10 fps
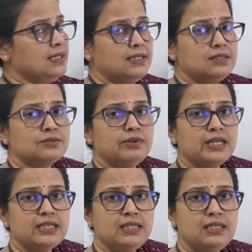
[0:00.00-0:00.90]
that,
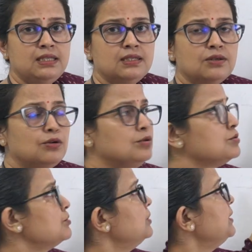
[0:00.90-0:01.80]
quartile
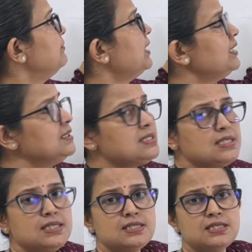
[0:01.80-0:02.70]
also divides the
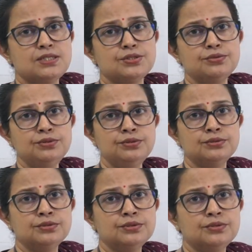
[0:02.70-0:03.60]
series
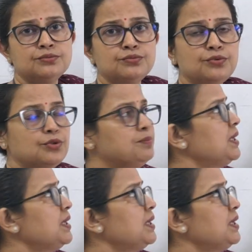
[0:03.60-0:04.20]
into 4